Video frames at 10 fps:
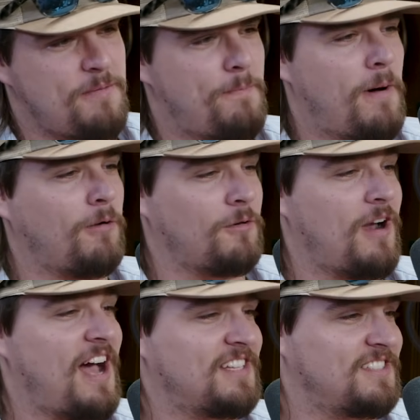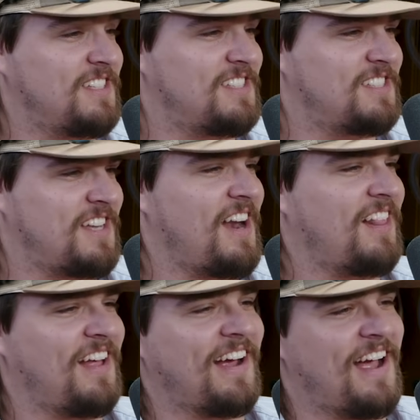polarizing-ness is kind
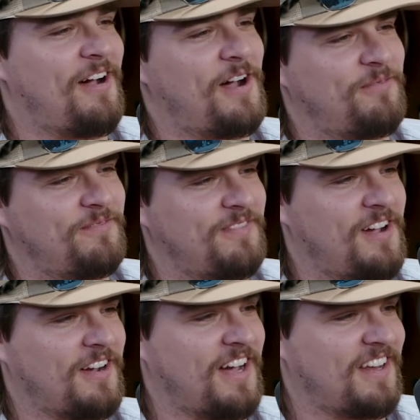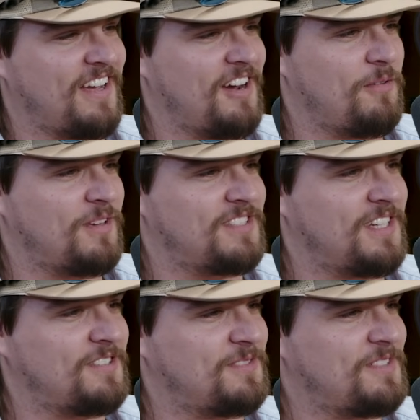of like how I kind of carry
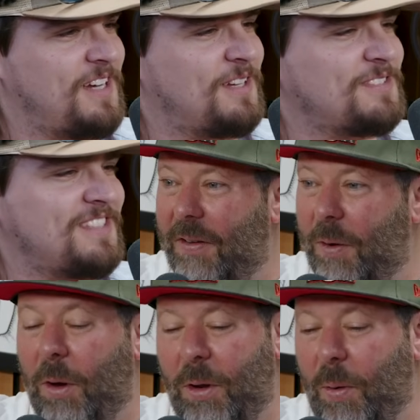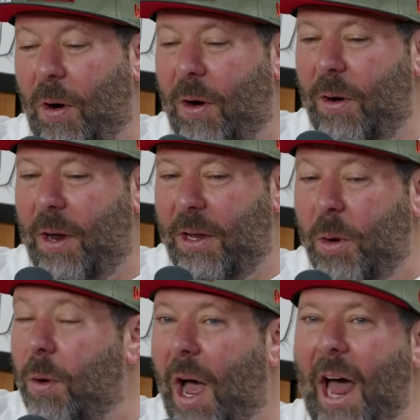myself sometimes. Oh, you're
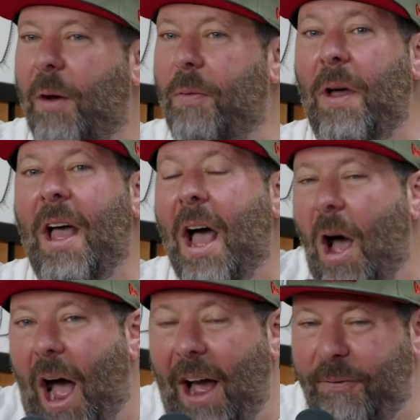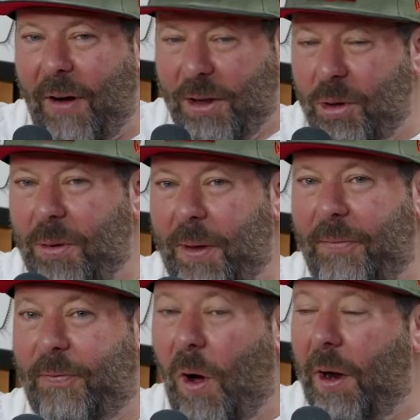not. I find you to be
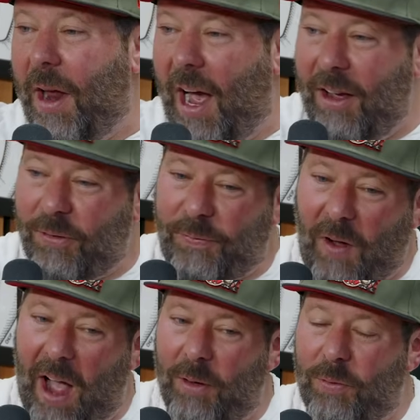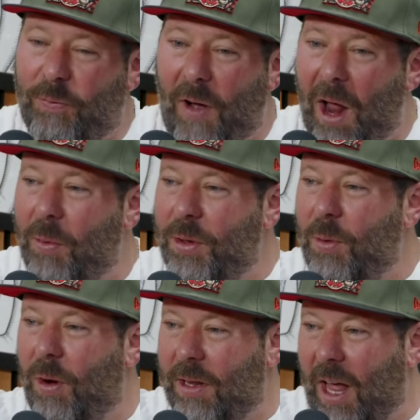fun. I was following you
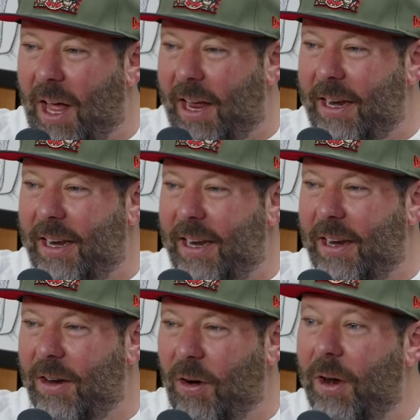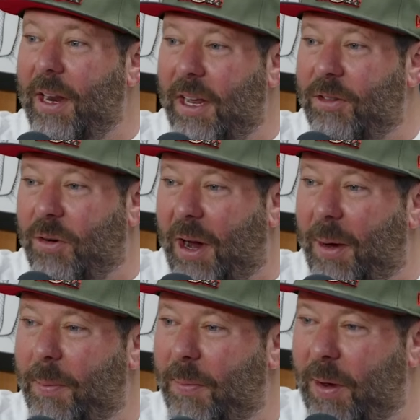online on
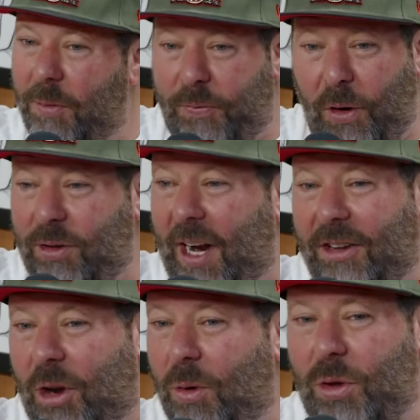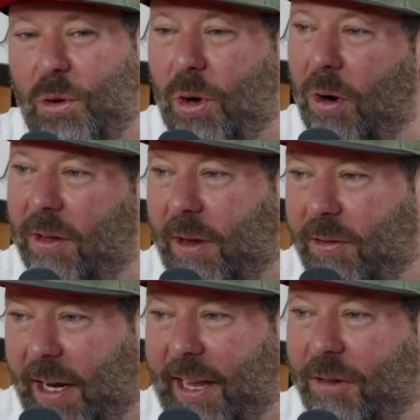Instagram. It was first thing I saw was you shirtless. I was
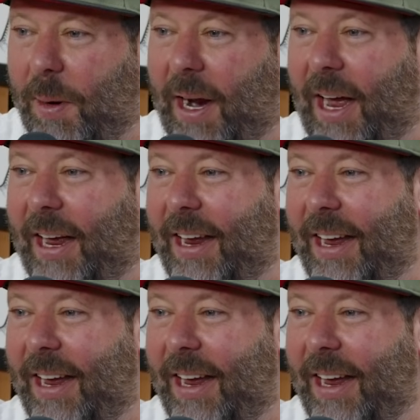like, that's my guy.